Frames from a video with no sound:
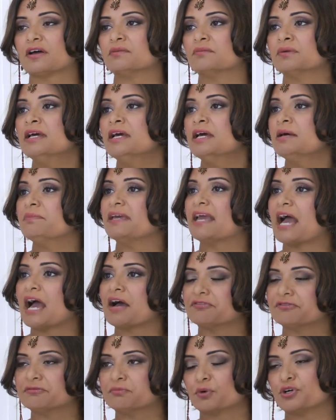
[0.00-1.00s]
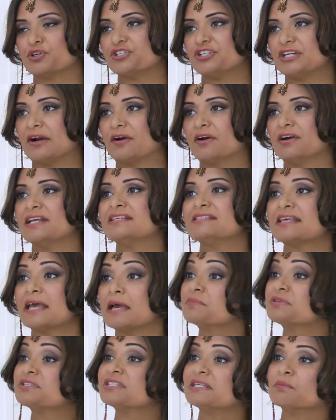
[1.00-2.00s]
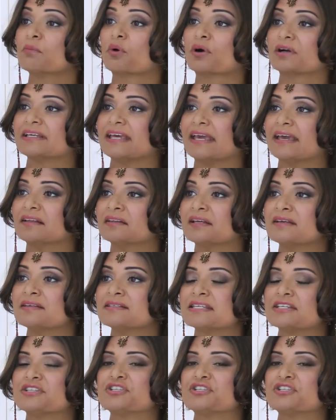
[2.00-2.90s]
on behalf of more charities, MC more galas.